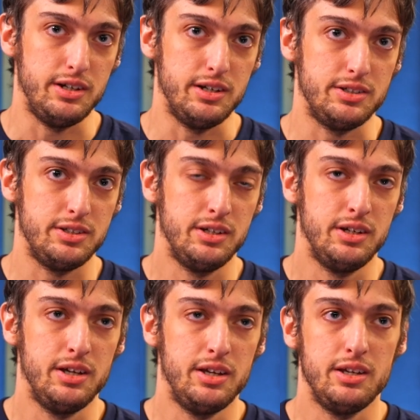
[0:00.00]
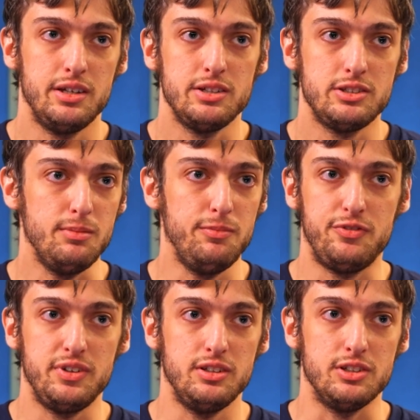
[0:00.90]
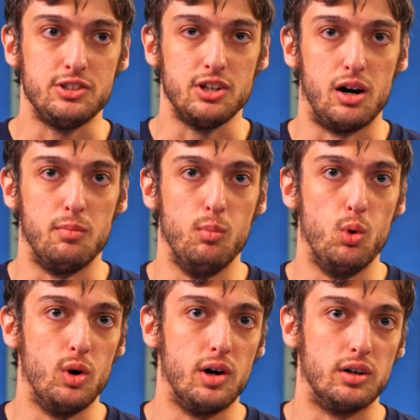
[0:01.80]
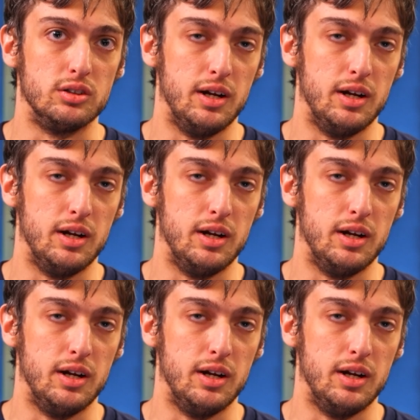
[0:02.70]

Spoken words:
that some fields are more